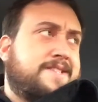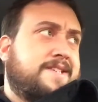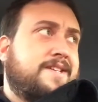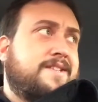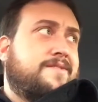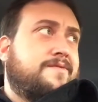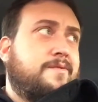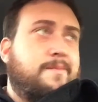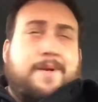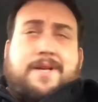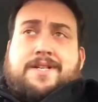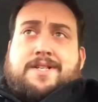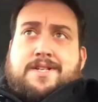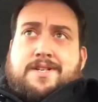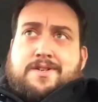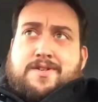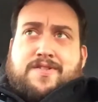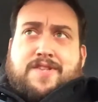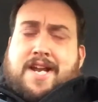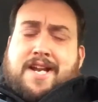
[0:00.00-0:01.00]
sense for me to
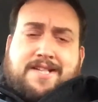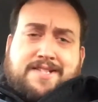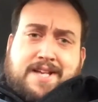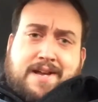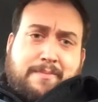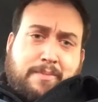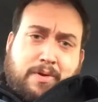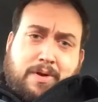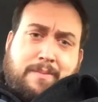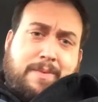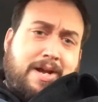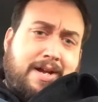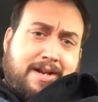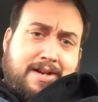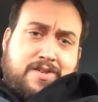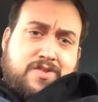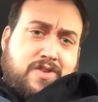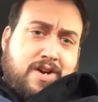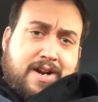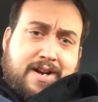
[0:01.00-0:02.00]
use that example. I'm not going
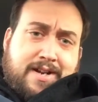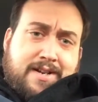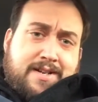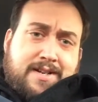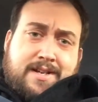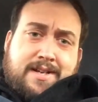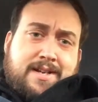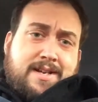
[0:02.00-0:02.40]
to try to